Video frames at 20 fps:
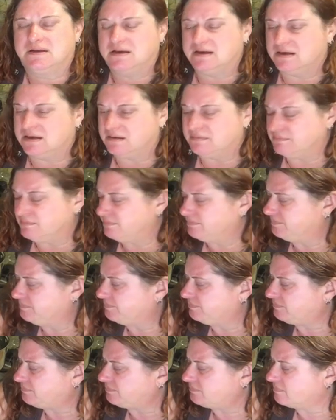um,
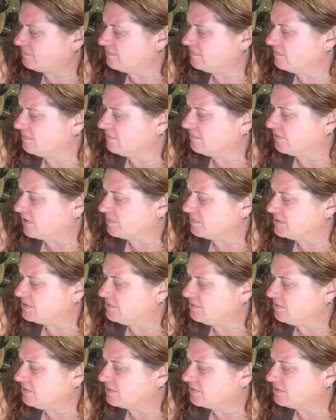
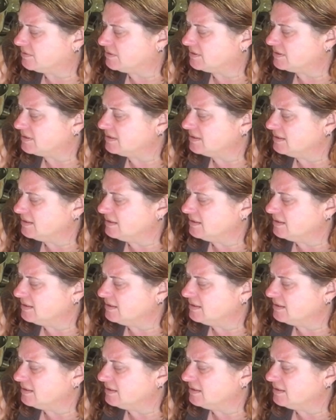pharmaceuticals.